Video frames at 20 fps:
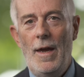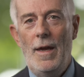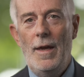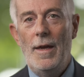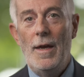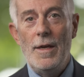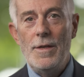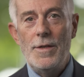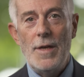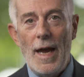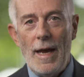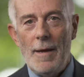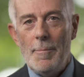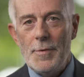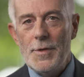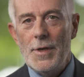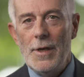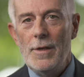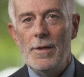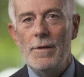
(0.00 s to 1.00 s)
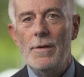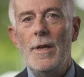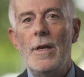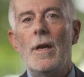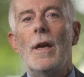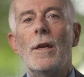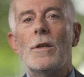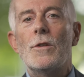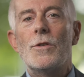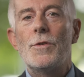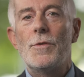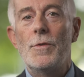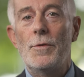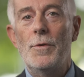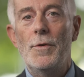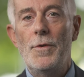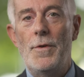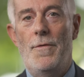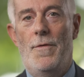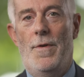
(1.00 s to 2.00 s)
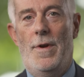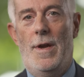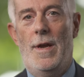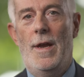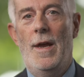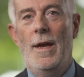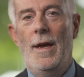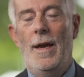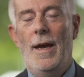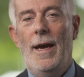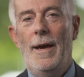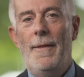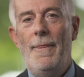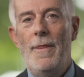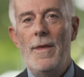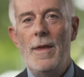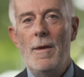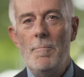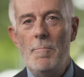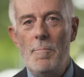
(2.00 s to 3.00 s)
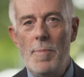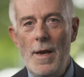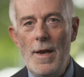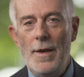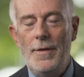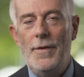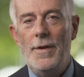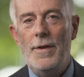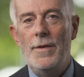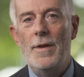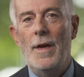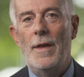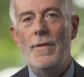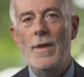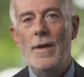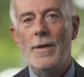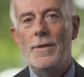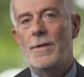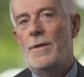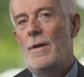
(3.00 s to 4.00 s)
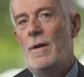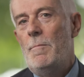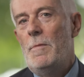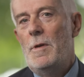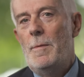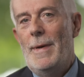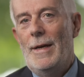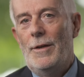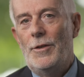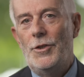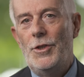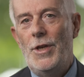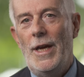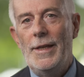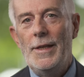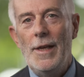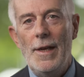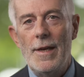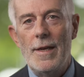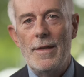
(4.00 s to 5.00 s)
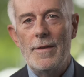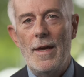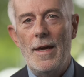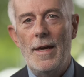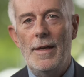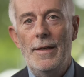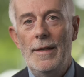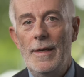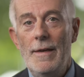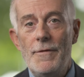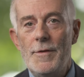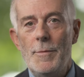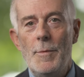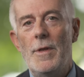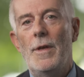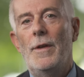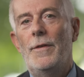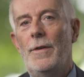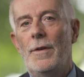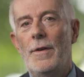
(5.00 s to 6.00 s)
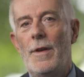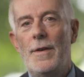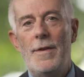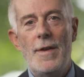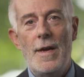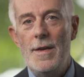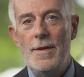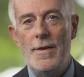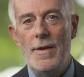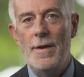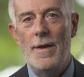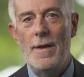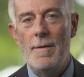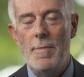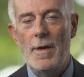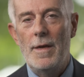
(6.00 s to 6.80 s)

is absolutely extraordinary and the ability and the excitement about channeling that lives with us on a day-to-day -day